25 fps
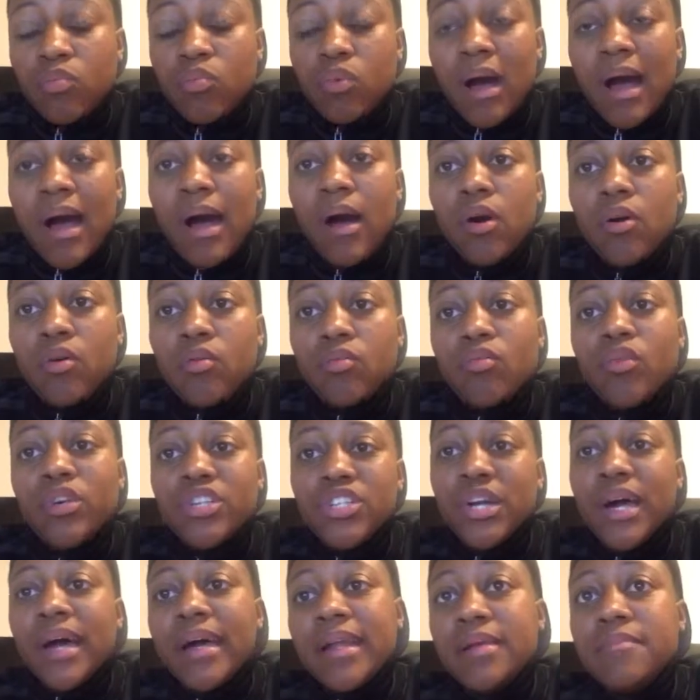how
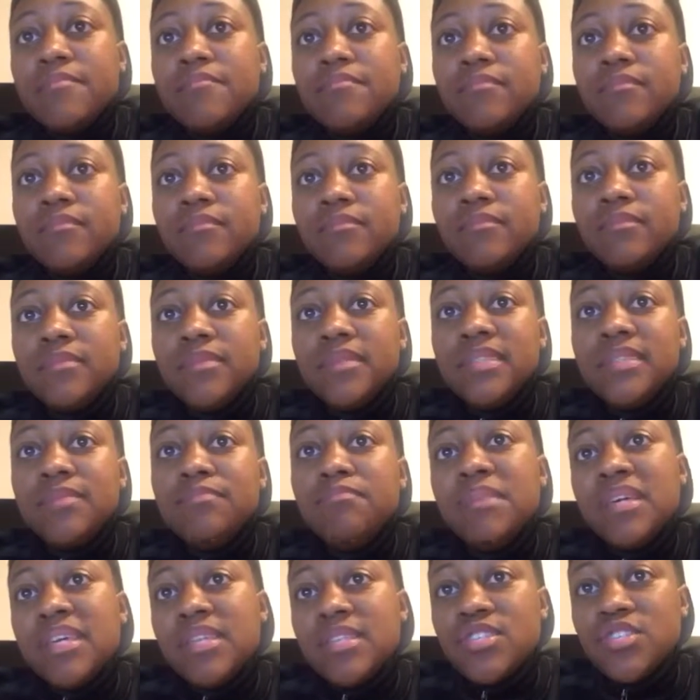what China
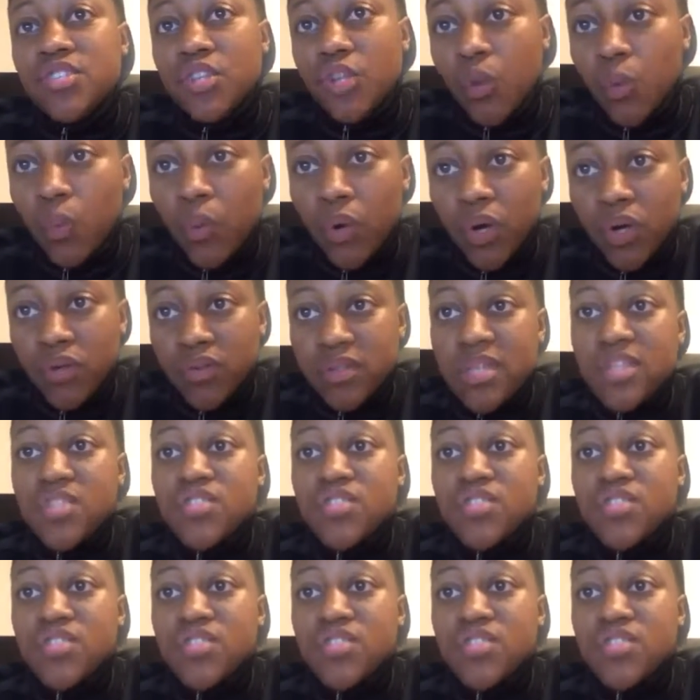means to the world.